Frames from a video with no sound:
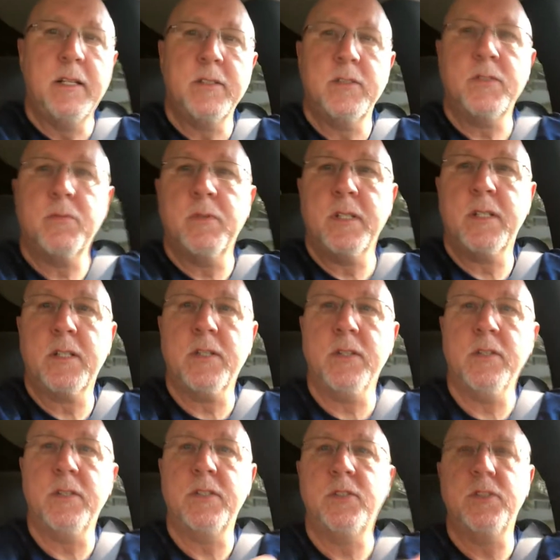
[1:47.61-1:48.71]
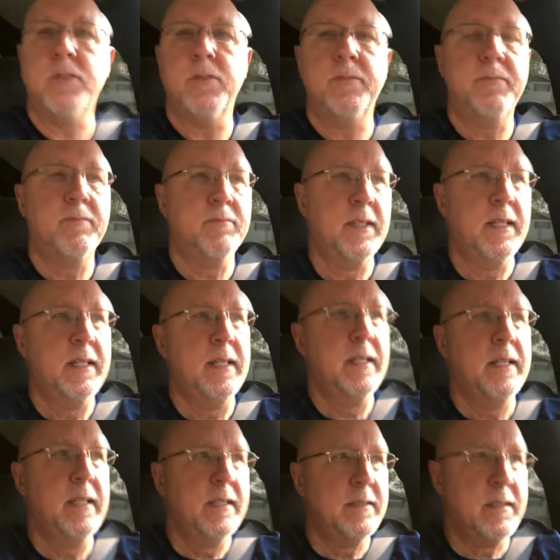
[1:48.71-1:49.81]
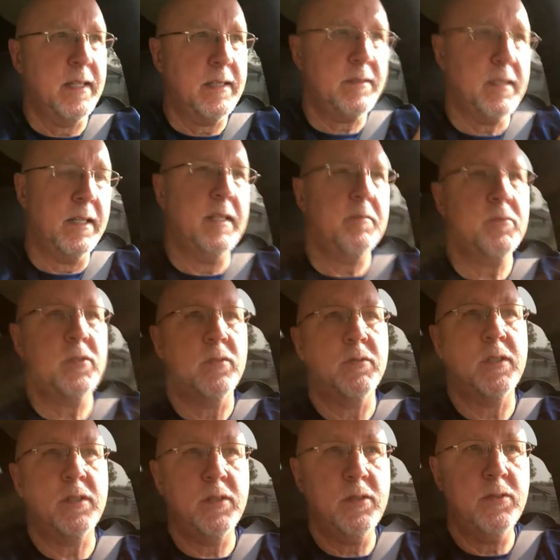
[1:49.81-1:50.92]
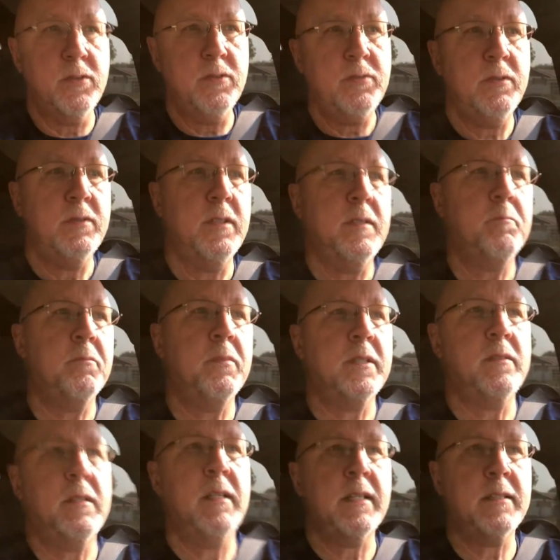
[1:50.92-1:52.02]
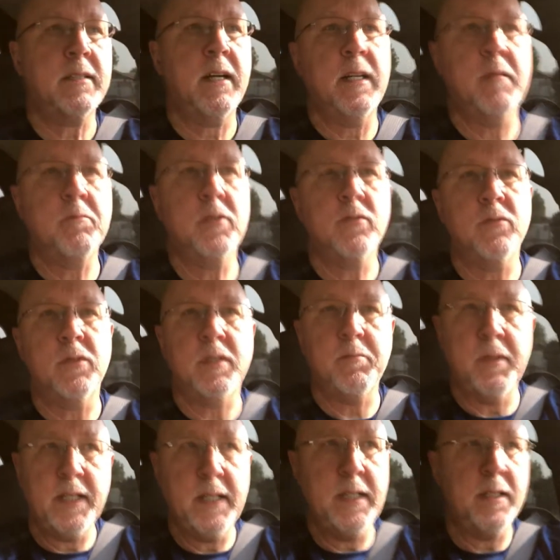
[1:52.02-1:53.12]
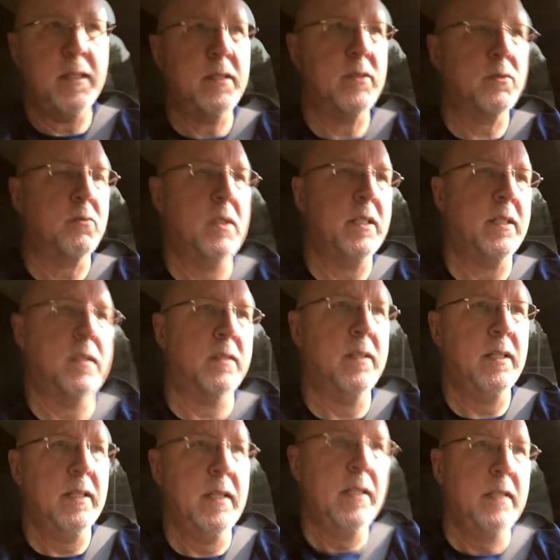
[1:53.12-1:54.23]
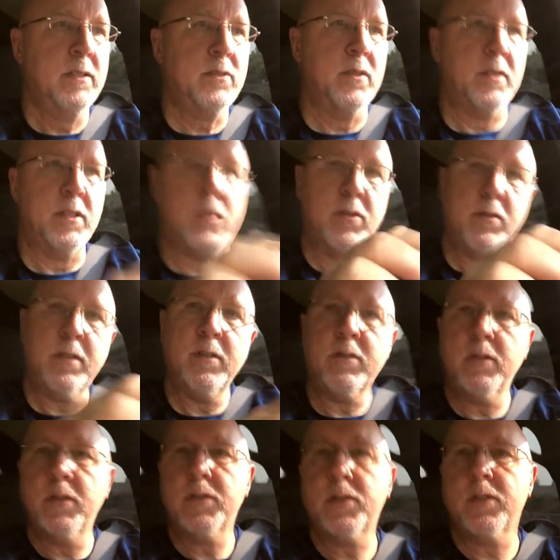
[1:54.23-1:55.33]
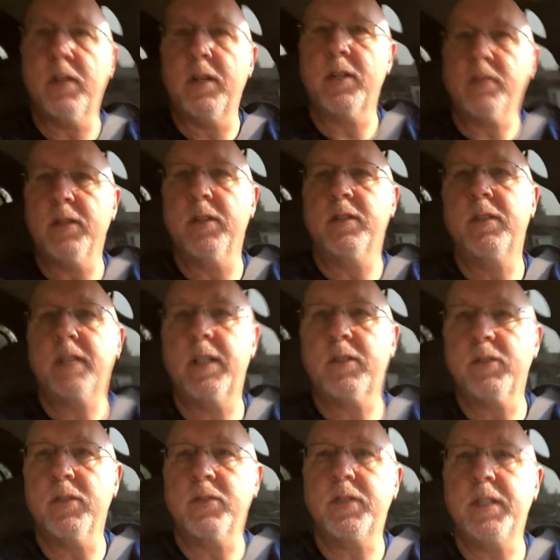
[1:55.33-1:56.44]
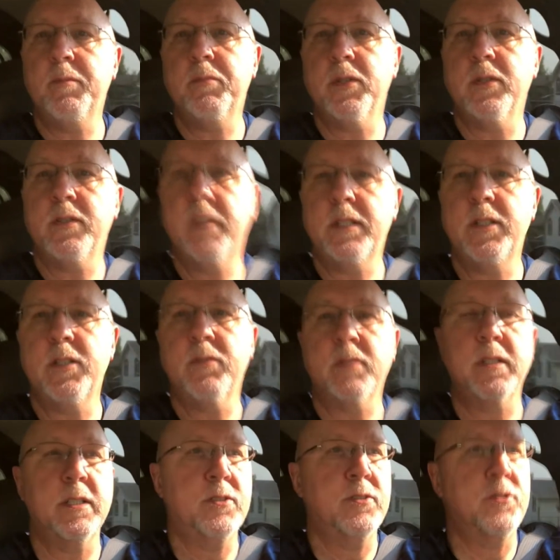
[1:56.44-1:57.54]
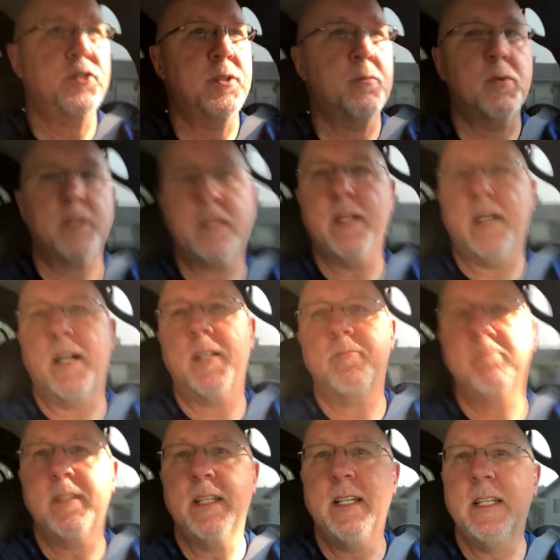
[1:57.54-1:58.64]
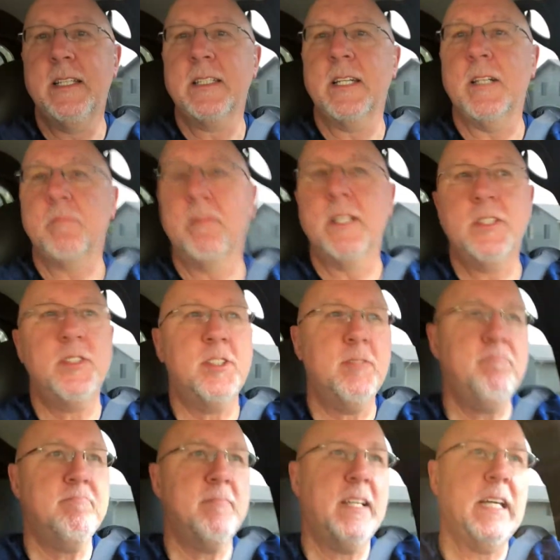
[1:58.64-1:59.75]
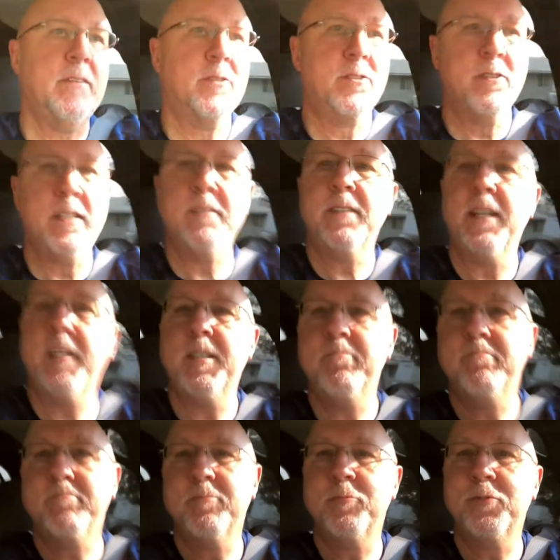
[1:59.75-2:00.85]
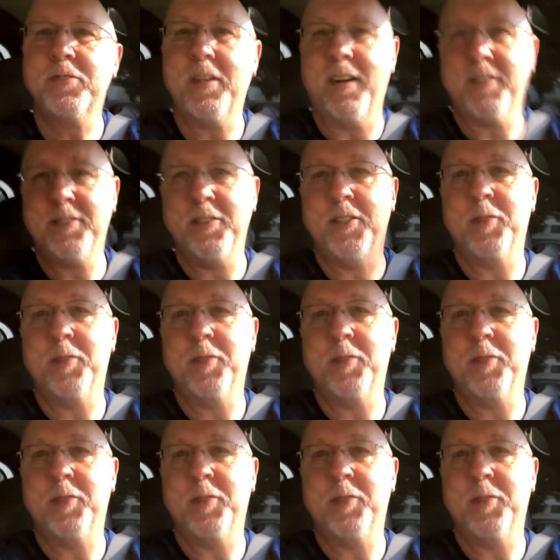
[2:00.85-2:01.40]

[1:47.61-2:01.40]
just want to encourage you take time to renew, but take time to remain as well so that you can grow stronger and grow deeper in your relationship with God. God bless you. Have a great day. Talk to you